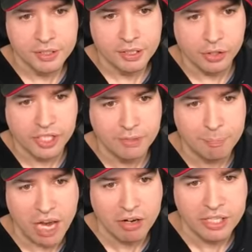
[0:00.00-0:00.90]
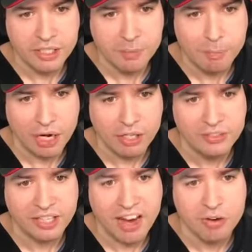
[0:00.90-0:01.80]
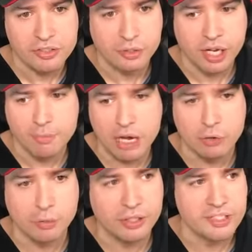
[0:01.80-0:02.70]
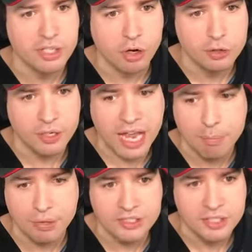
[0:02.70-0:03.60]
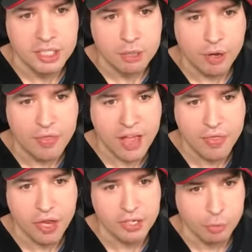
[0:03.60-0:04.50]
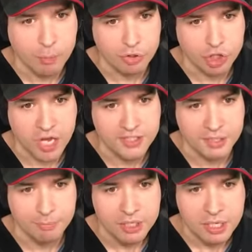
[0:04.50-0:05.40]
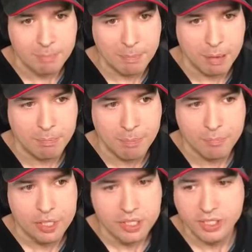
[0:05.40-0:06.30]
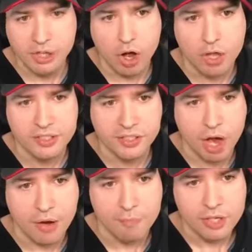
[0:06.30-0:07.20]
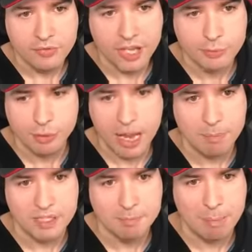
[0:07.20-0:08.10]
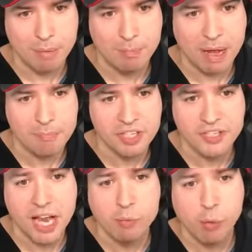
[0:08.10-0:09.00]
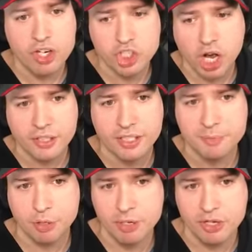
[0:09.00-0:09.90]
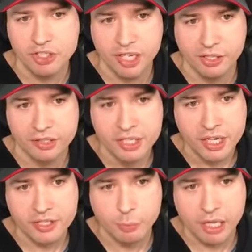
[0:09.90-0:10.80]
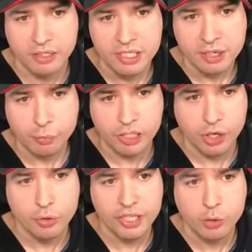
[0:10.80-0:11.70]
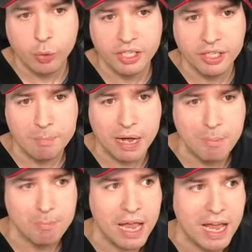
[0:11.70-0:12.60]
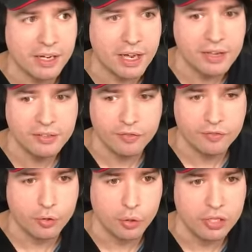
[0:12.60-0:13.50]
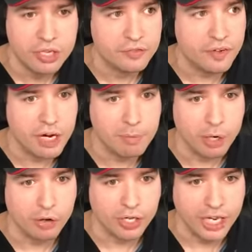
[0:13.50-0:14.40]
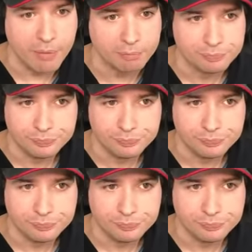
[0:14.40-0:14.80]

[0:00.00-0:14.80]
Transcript: Look, he barely he barely dares to come out because he knows what happens when that thing triple shots him. Pop, pop, pop. He got. He's gone. That's what happens. Pop, pop, pop. This guy, one shot, he's pretty much killed as well. Reloading quickly, pop, back, and full firepower again.